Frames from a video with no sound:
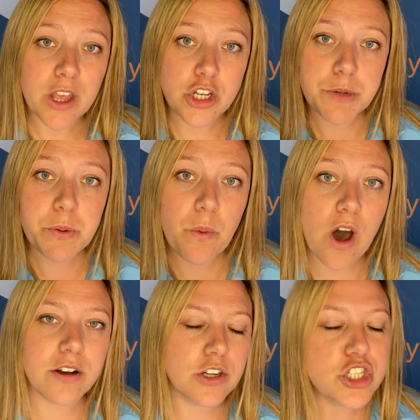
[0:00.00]
Number
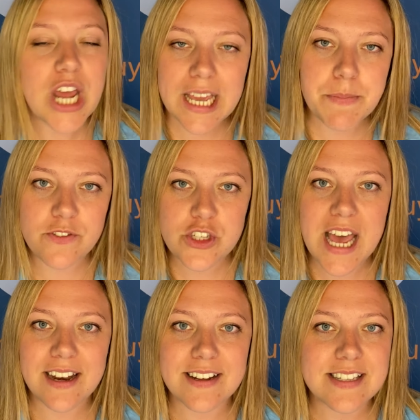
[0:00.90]
one, check in with your
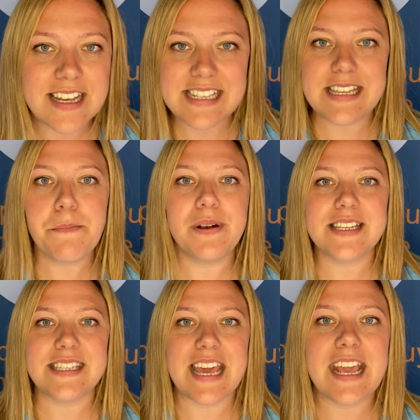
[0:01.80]
tenants.
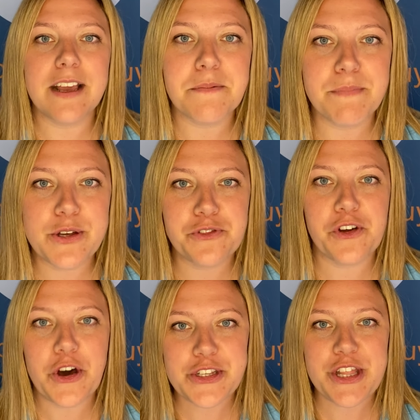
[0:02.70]
Simplest thing, most
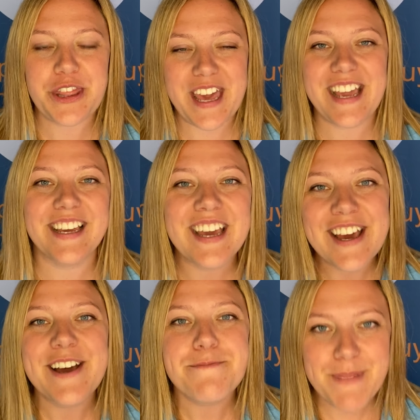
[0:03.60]
forgotten thing.
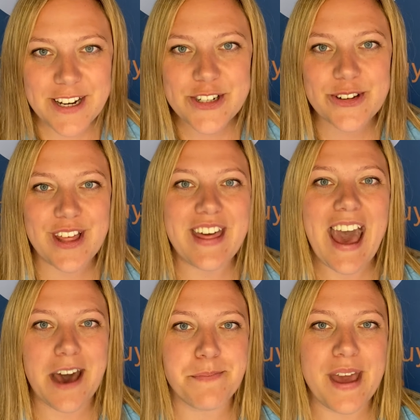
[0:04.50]
Make sure that they're
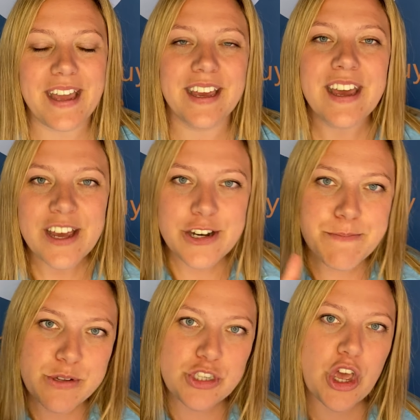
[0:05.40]
happy.
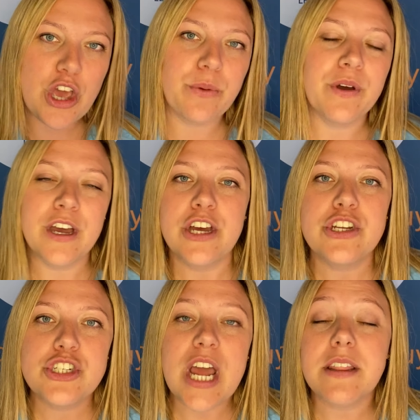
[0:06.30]
Number two,
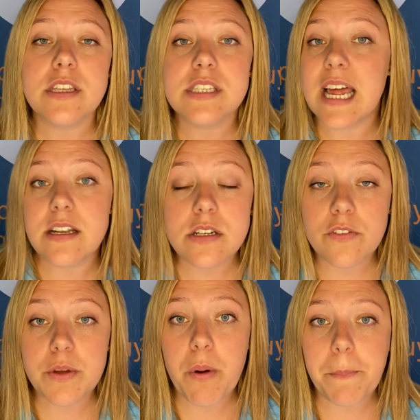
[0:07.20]
check the standard of
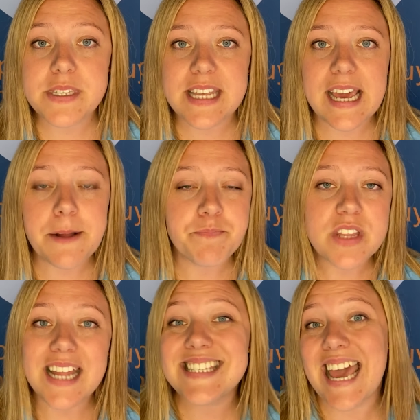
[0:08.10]
the property
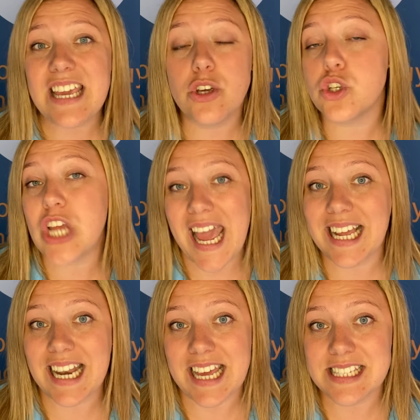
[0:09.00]
and take your
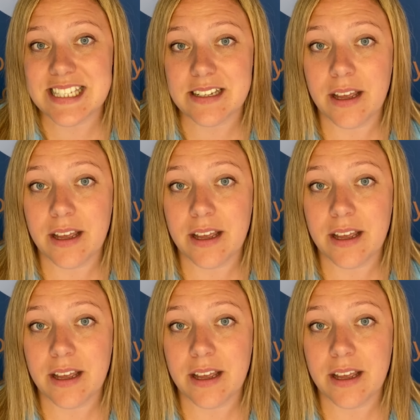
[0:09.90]
checklist.